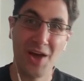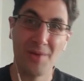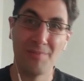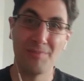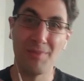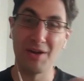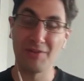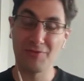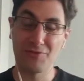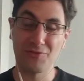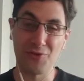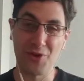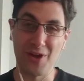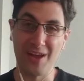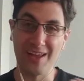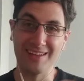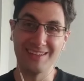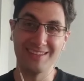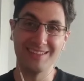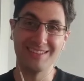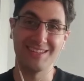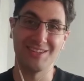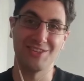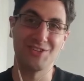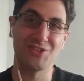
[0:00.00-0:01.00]
My
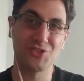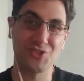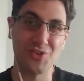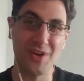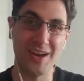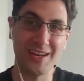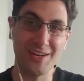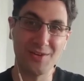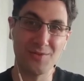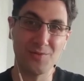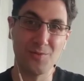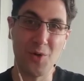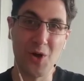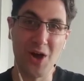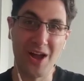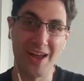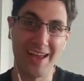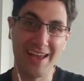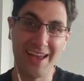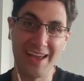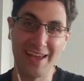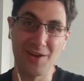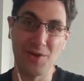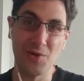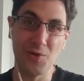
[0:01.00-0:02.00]
friend, Australian
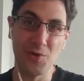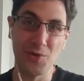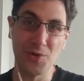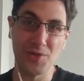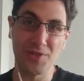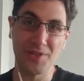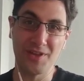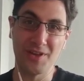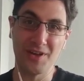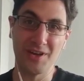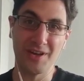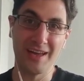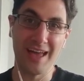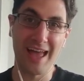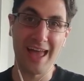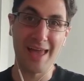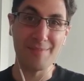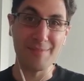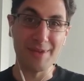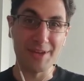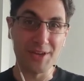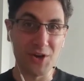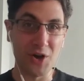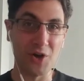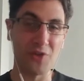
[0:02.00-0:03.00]
YA author
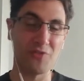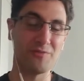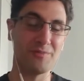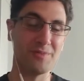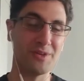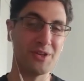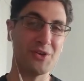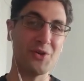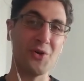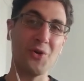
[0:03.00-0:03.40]
Amy Kaufman,